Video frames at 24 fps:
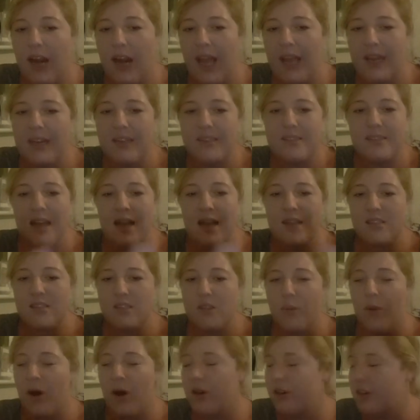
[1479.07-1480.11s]
ladies. That's
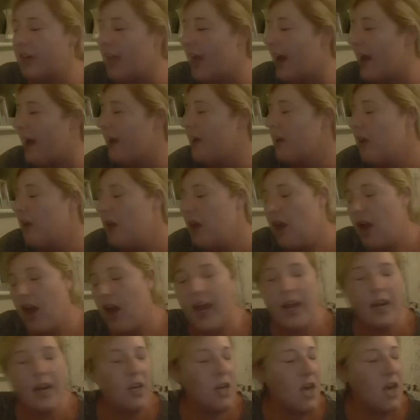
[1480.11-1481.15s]
the one. Yeah.
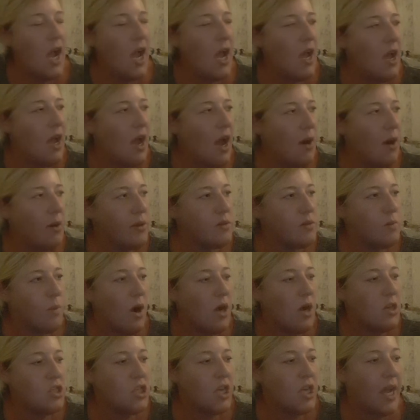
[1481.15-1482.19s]
And I was
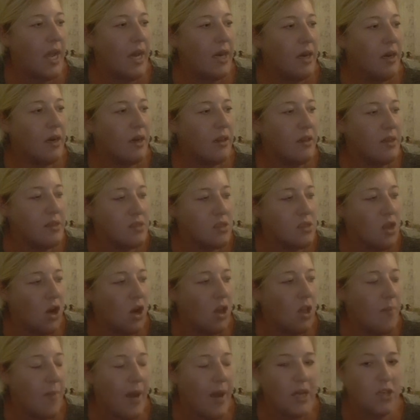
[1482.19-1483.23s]
watching this
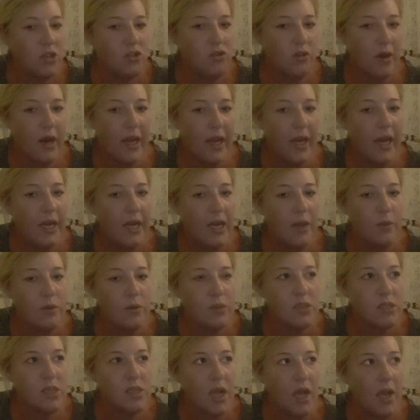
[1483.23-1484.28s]
documentary, and it
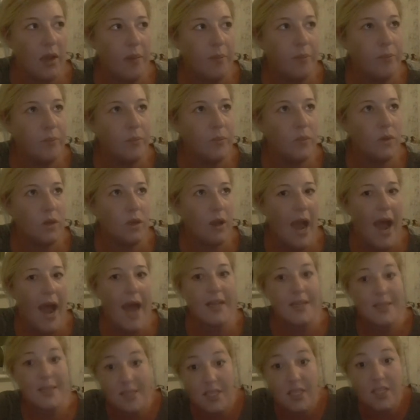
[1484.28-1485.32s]
was
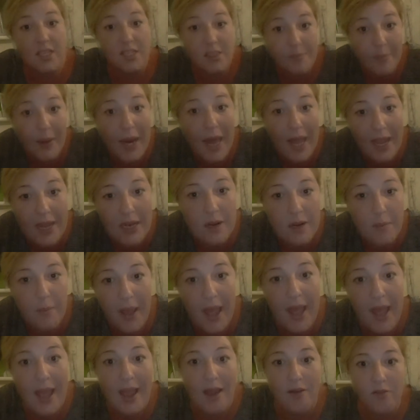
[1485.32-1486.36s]
actors playing the
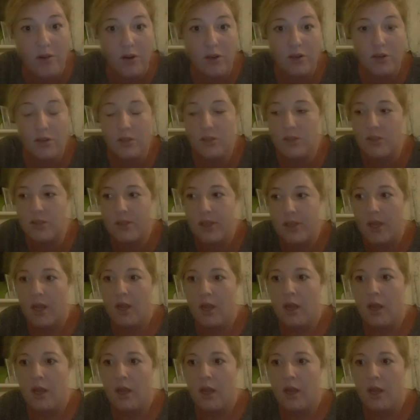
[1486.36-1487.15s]
parents.